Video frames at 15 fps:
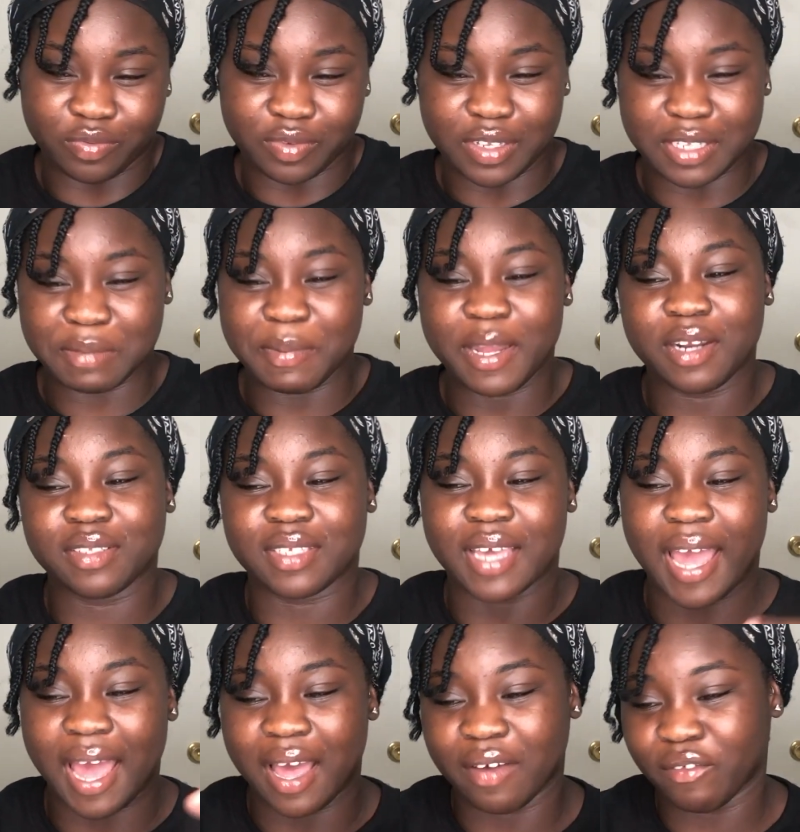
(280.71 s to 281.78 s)
it's better to
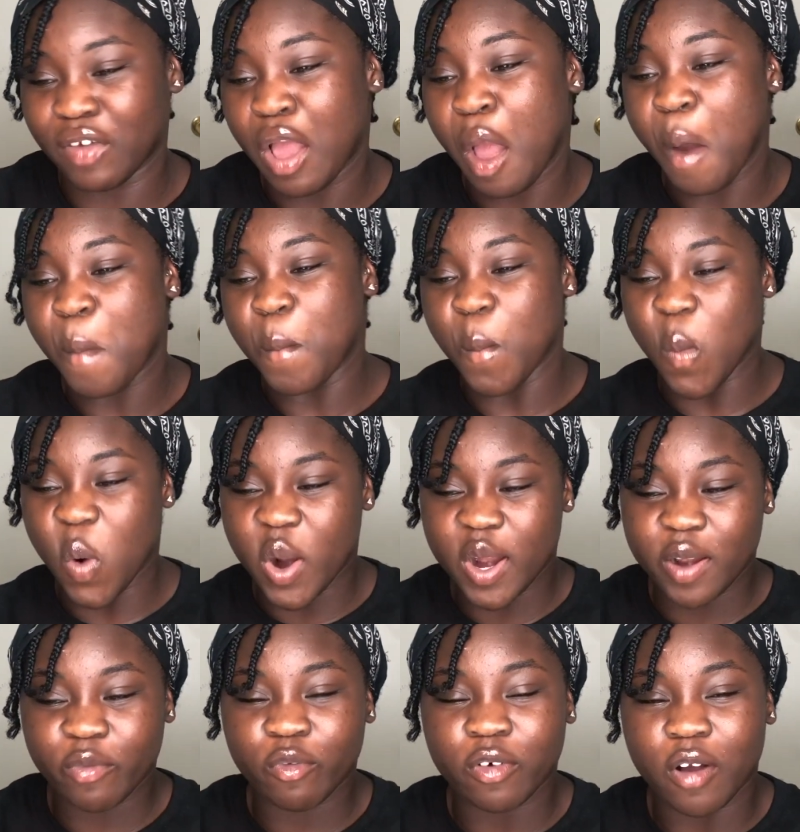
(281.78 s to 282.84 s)
have
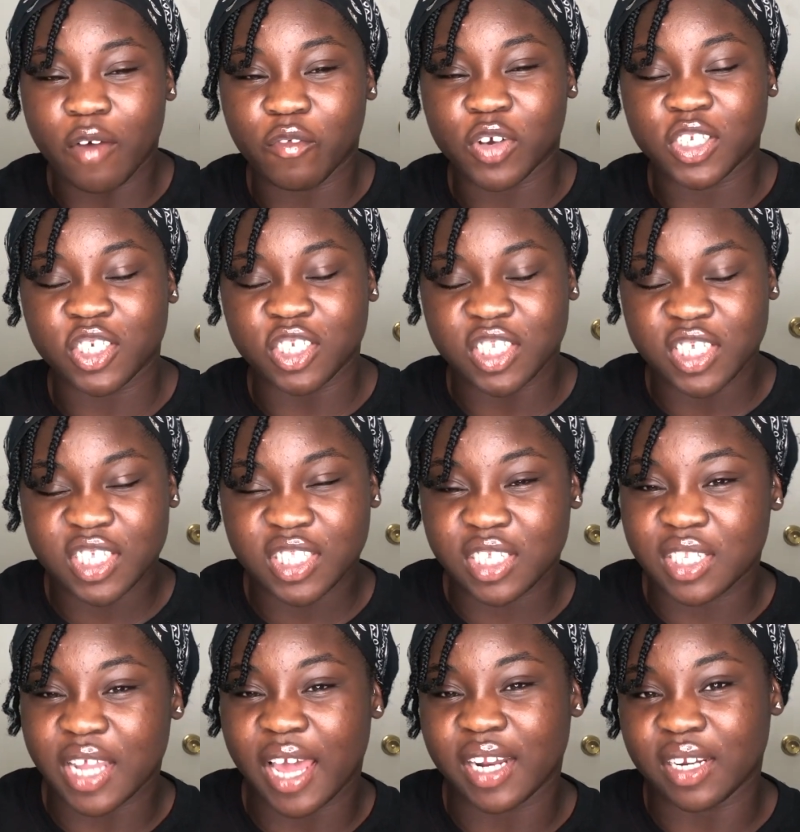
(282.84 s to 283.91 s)
more of what you need than
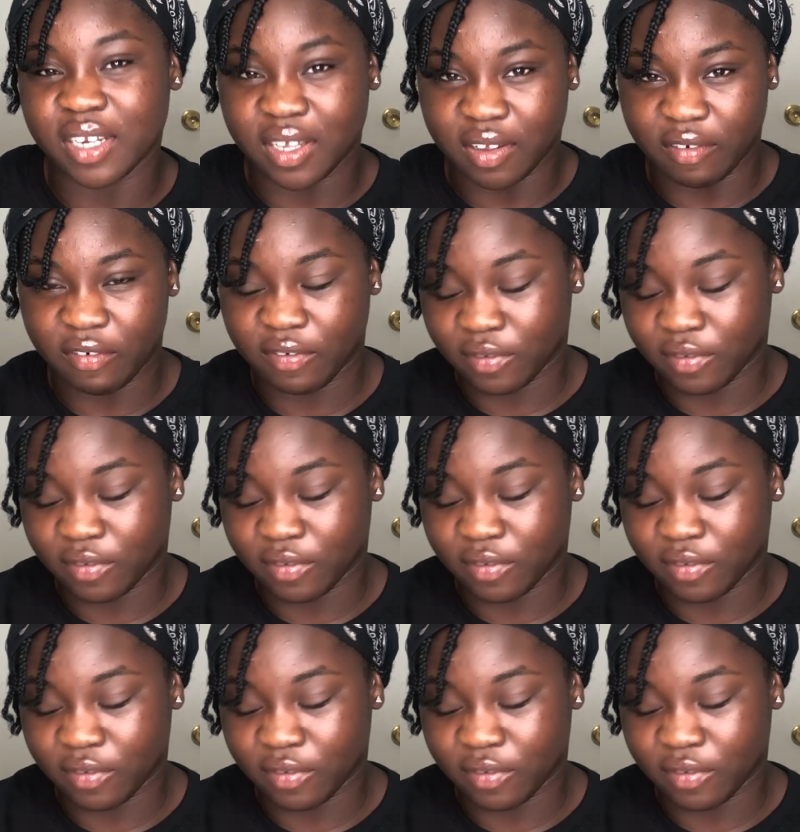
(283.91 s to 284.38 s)
not enough.